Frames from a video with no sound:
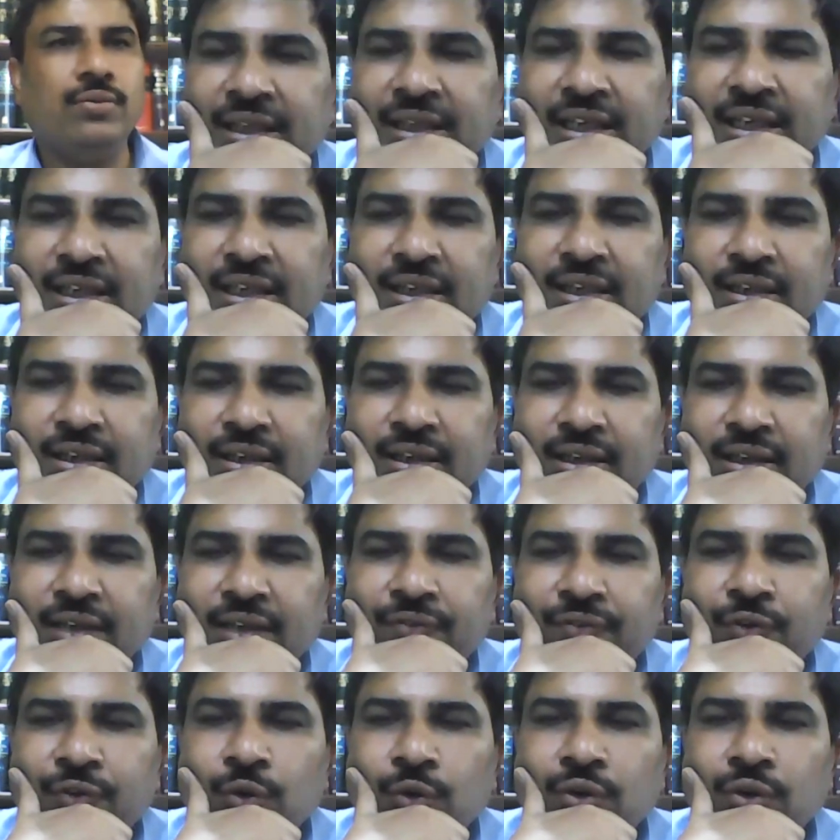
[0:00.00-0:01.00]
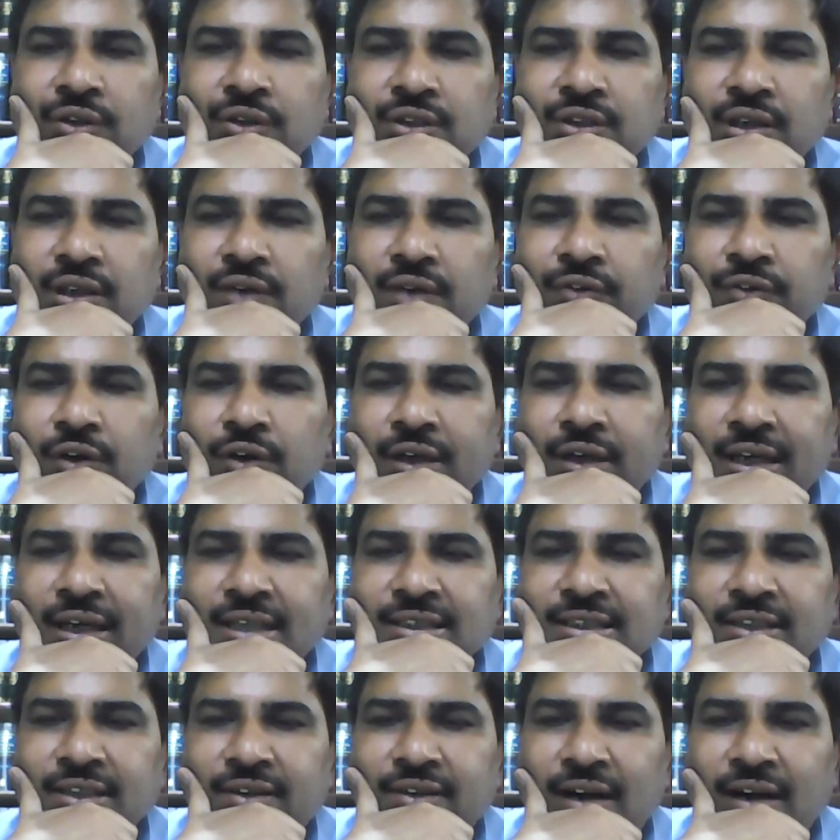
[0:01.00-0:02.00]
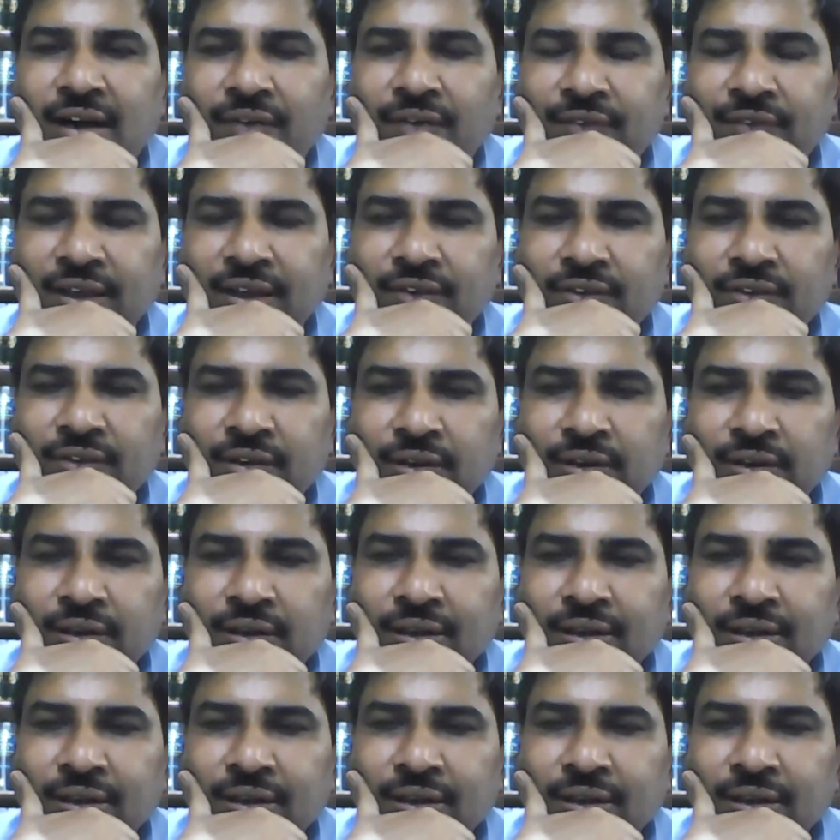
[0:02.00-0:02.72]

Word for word: Dhir, if you reserve your case in draftings,